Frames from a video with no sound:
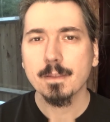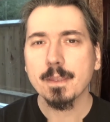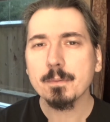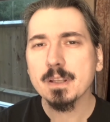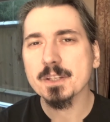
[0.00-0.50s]

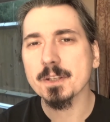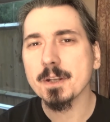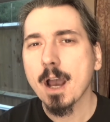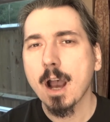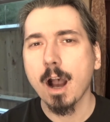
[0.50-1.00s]
Now
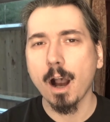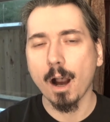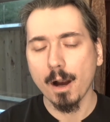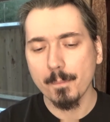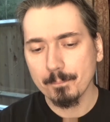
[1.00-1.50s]
listen,
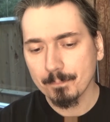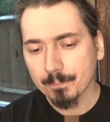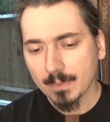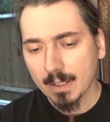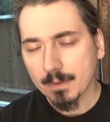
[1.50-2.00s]

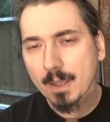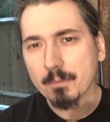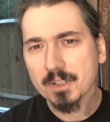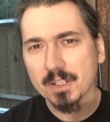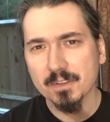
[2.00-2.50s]

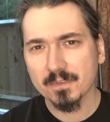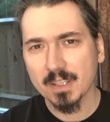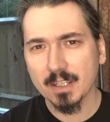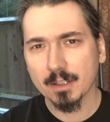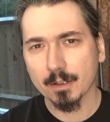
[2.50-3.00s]
there is this
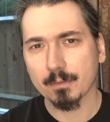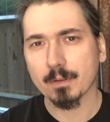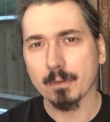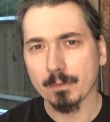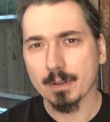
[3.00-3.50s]
thing
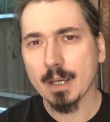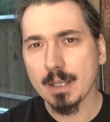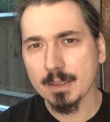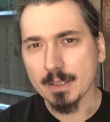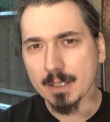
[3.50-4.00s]
going on
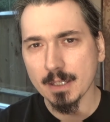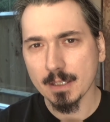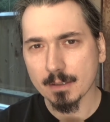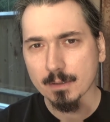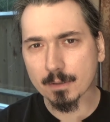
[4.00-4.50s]
in
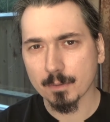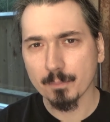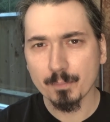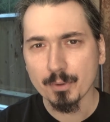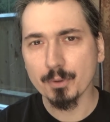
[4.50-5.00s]
the
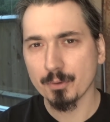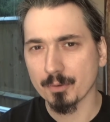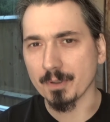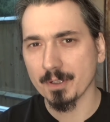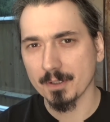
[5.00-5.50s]

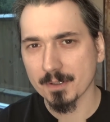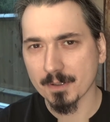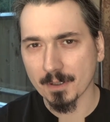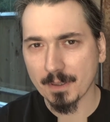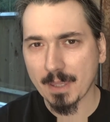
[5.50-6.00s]
computer
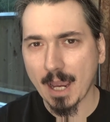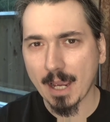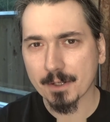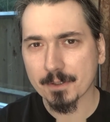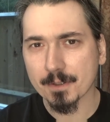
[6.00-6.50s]
industry
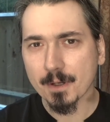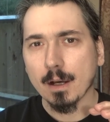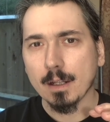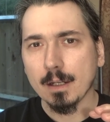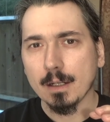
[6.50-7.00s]
that
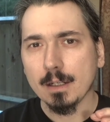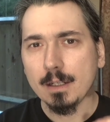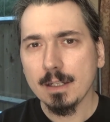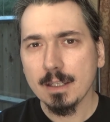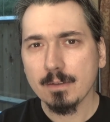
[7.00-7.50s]

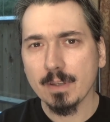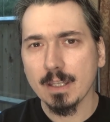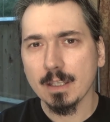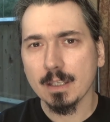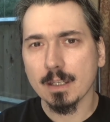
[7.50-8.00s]

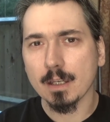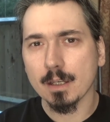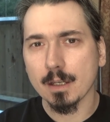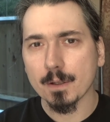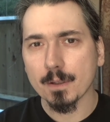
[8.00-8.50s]
leaving
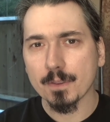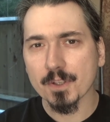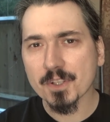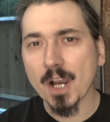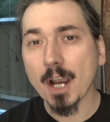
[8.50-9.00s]

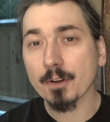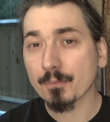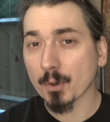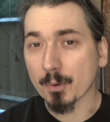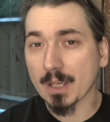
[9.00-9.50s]
the side
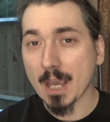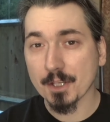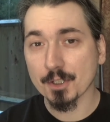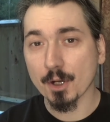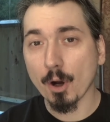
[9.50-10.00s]
of your
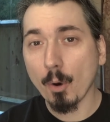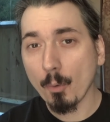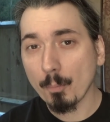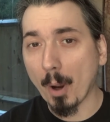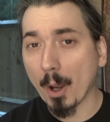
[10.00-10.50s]
case
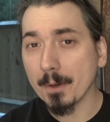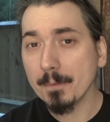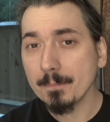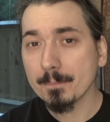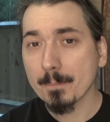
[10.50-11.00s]

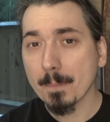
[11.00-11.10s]
open